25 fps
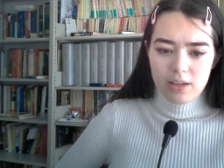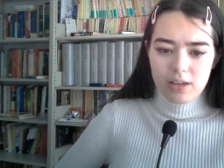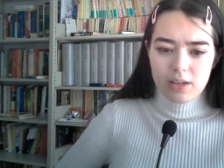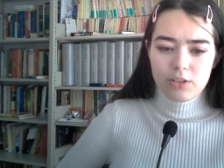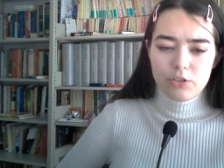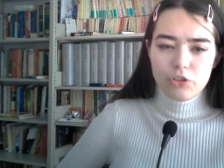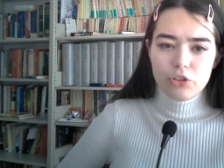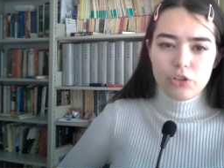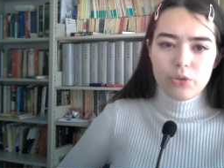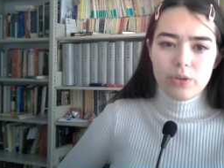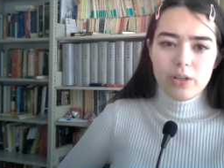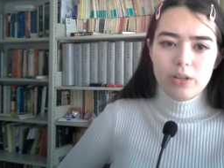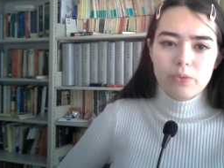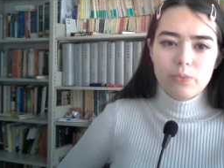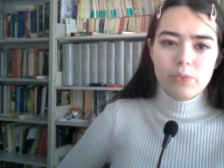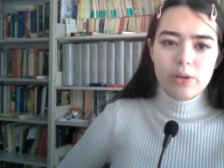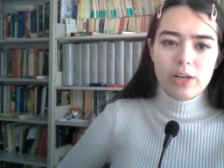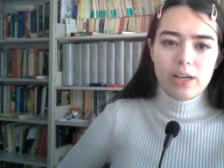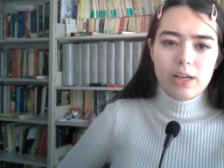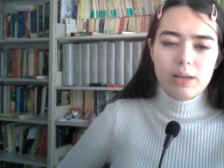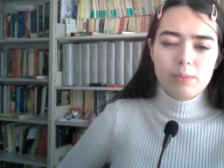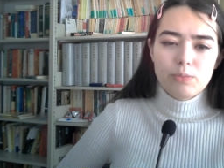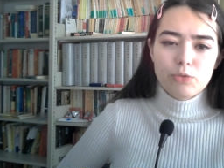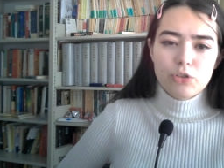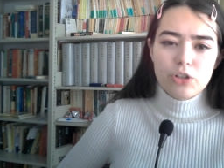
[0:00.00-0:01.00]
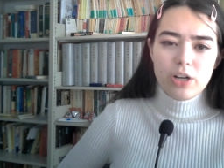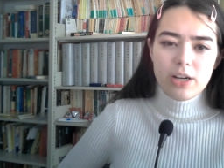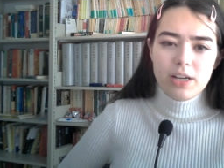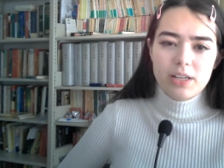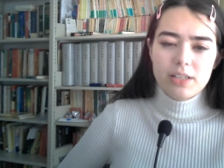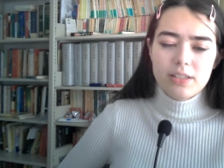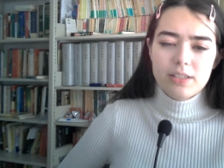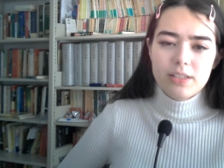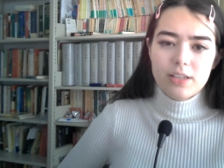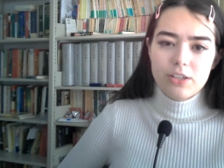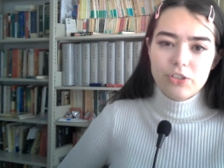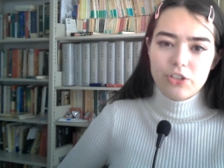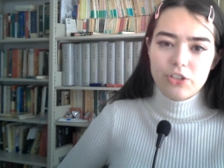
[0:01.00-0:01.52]
In short, what I am trying to
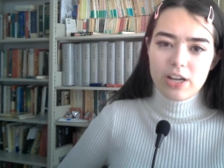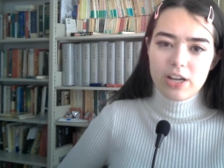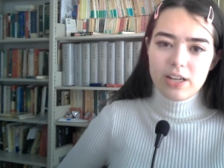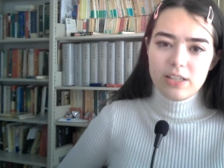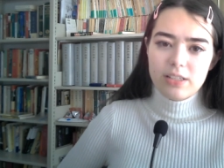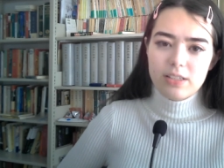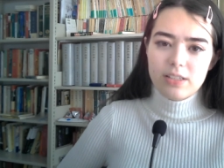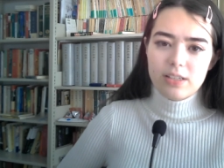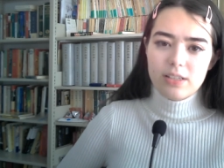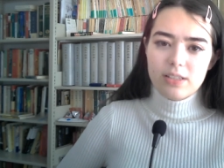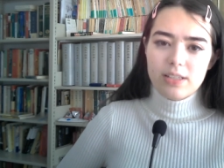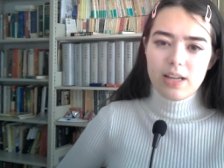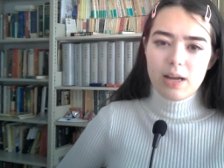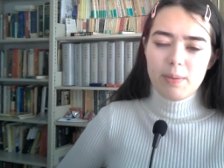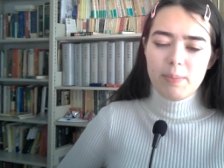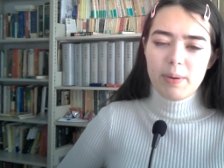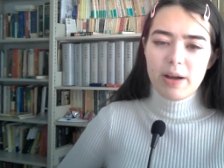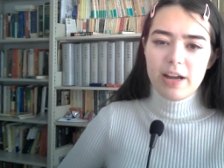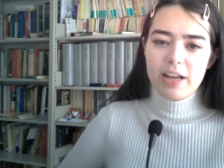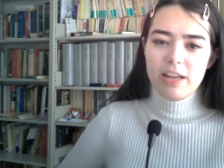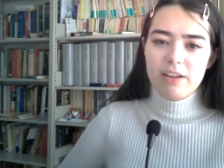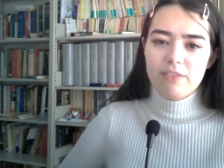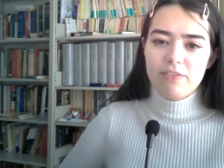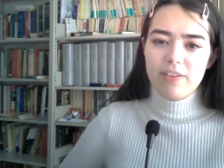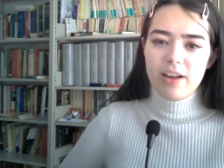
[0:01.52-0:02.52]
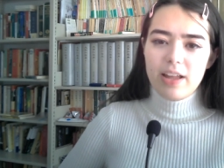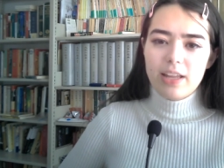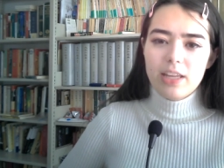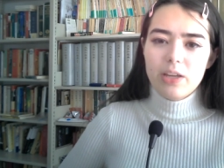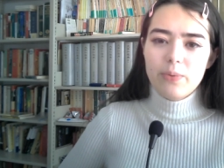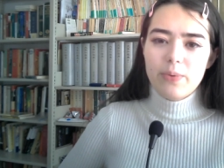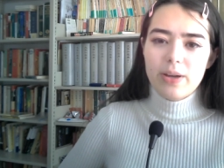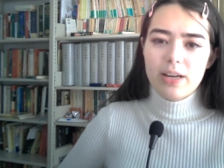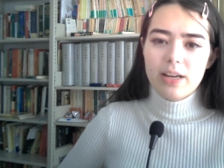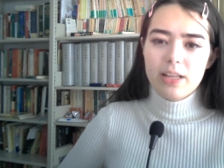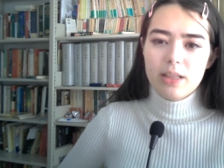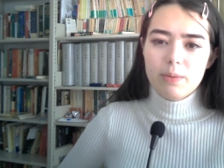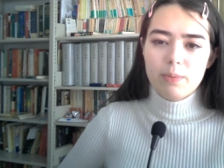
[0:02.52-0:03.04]
suggest is that by
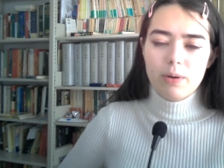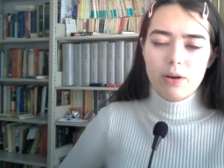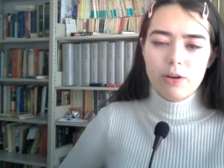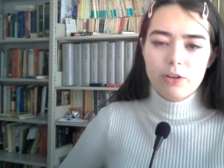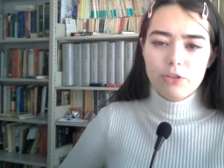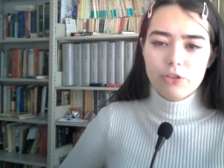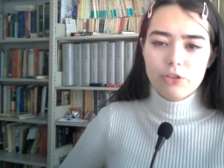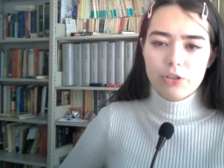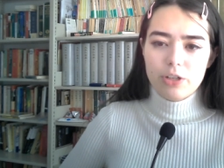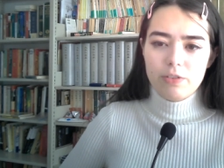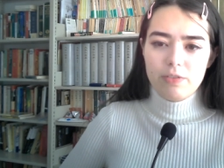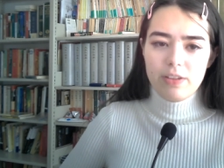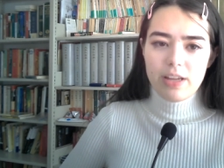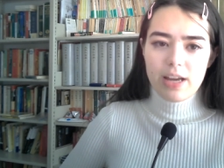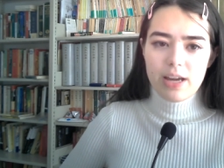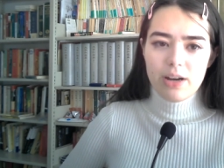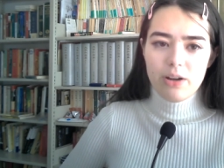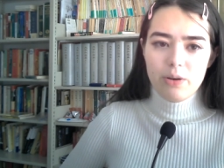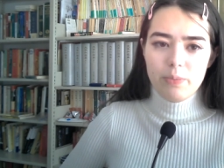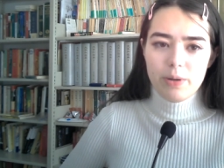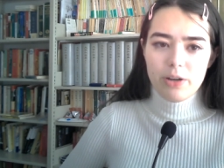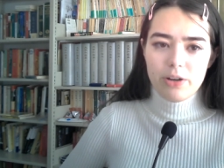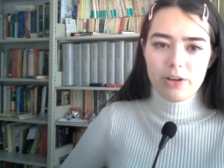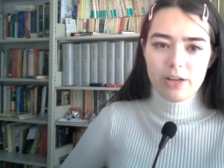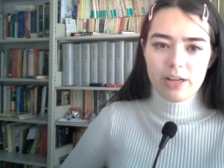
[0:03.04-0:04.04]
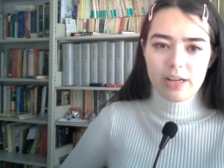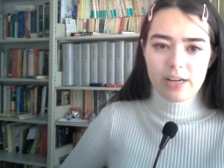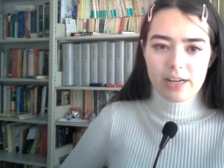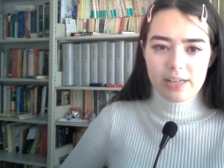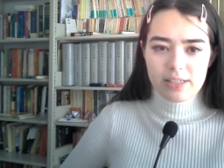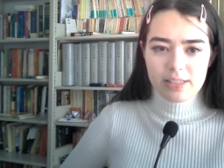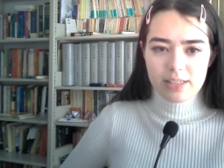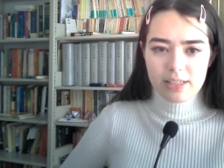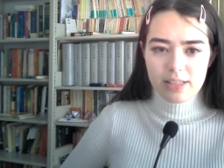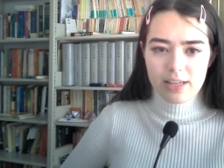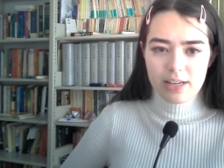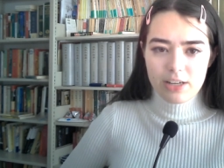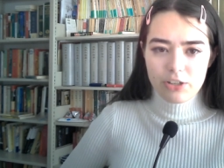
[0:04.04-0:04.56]
evaluating the poetry of the Edo period in
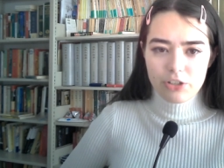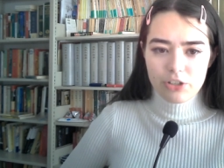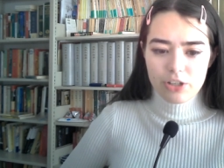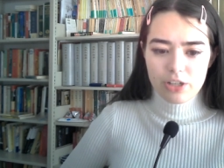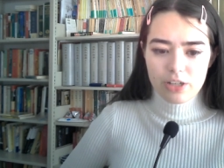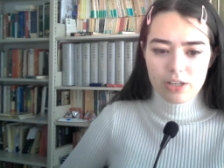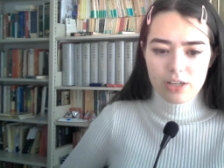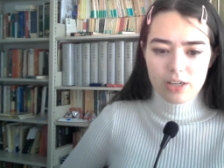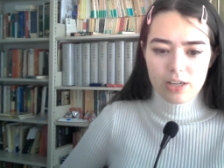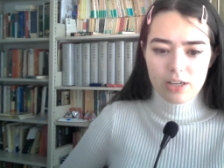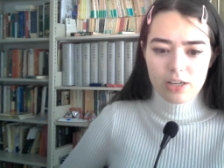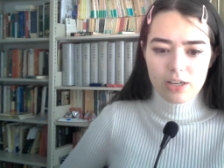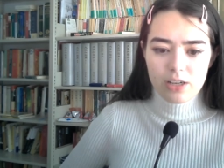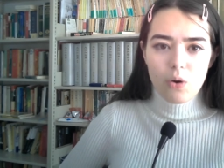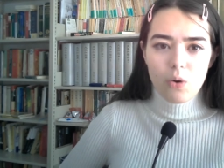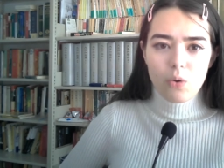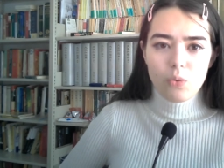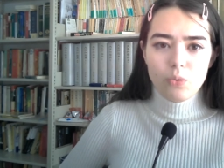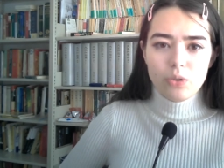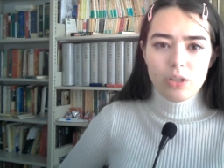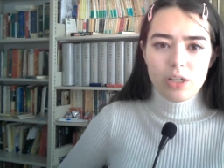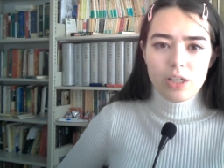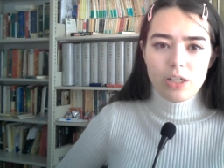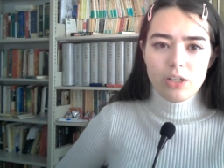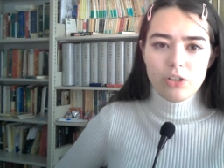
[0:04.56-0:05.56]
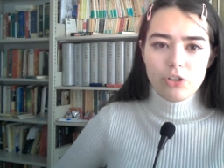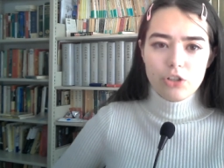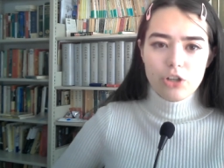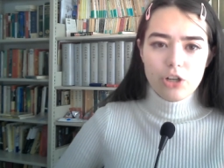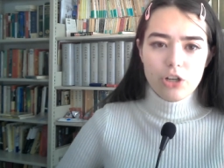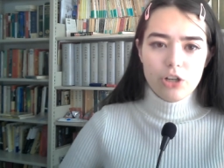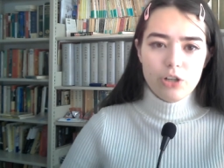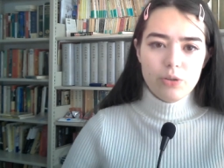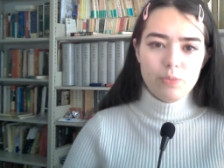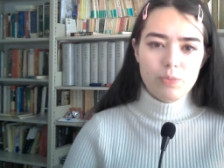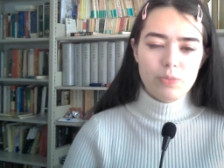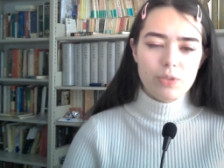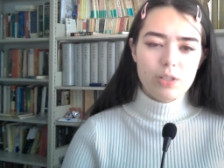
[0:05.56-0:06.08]
isolation and only in
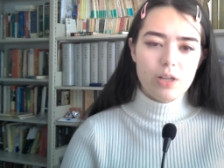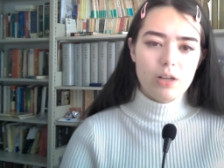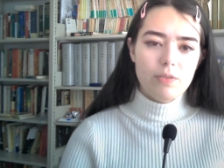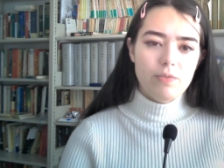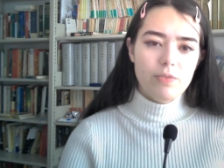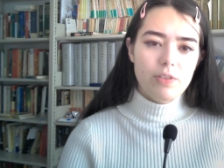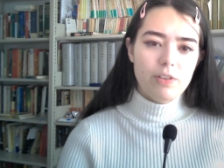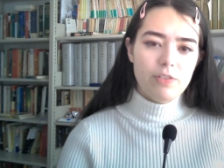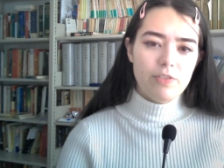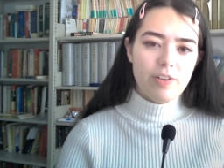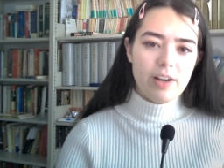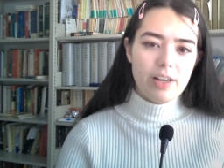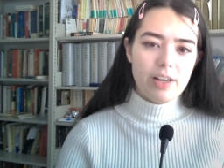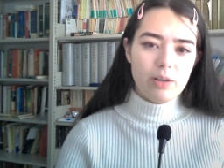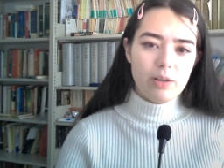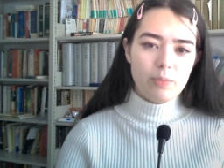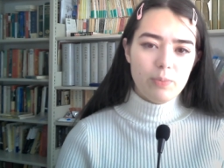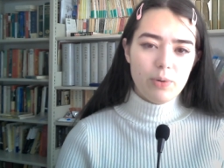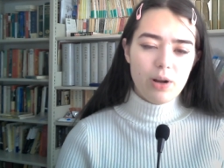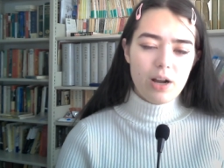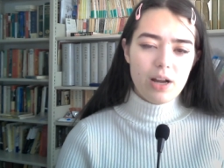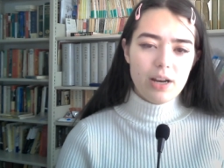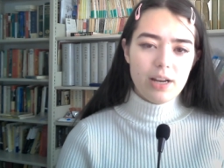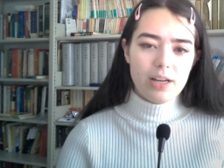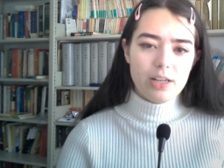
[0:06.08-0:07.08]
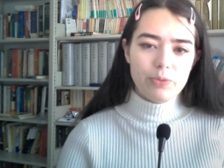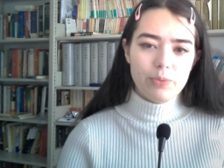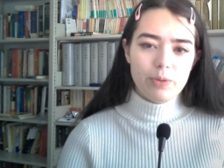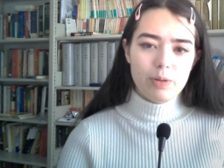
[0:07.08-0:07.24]
terms of the final product,